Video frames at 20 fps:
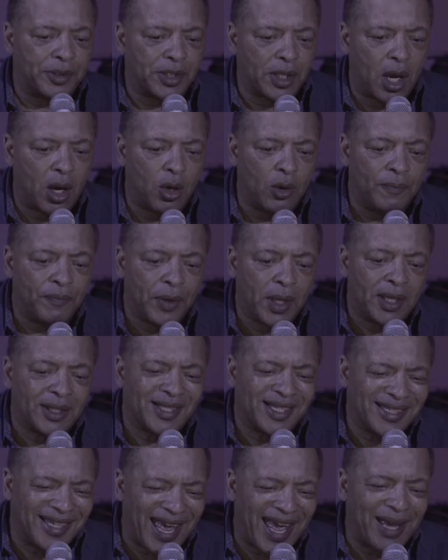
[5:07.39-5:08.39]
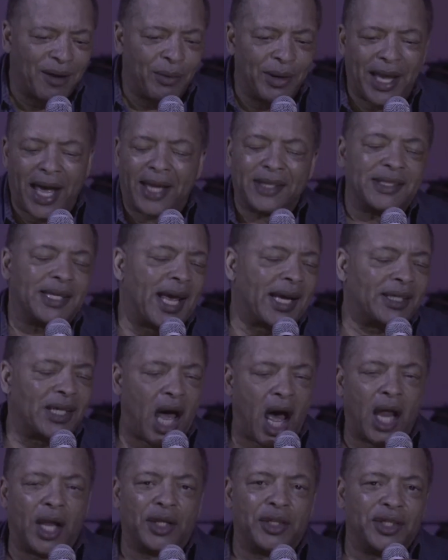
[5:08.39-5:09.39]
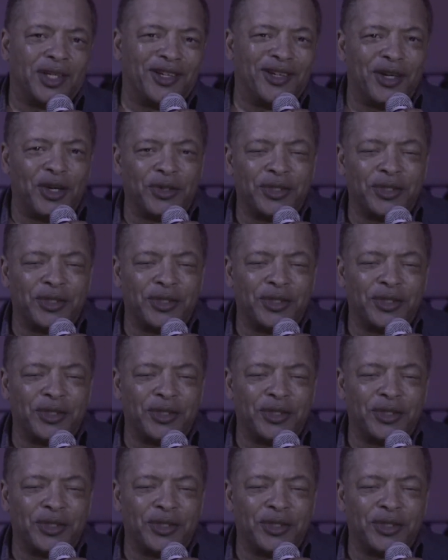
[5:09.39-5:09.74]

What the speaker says: So today we got technology.